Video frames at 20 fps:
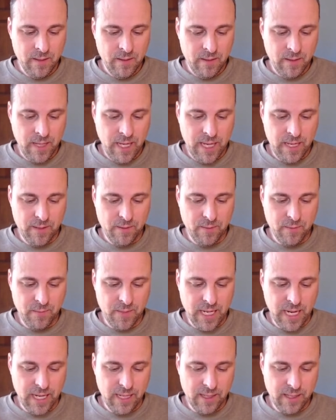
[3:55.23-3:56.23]
Okay, so
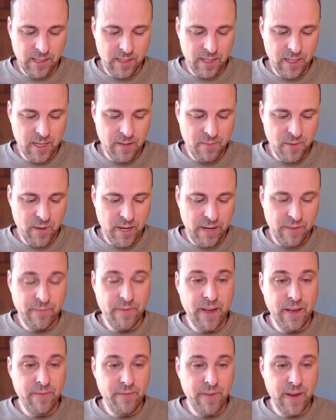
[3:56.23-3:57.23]
I'm dialing the number
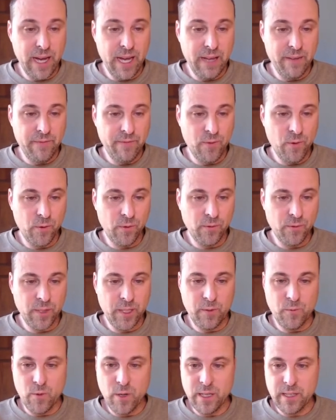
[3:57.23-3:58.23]
855
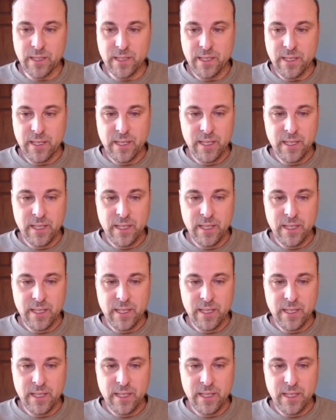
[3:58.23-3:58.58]
431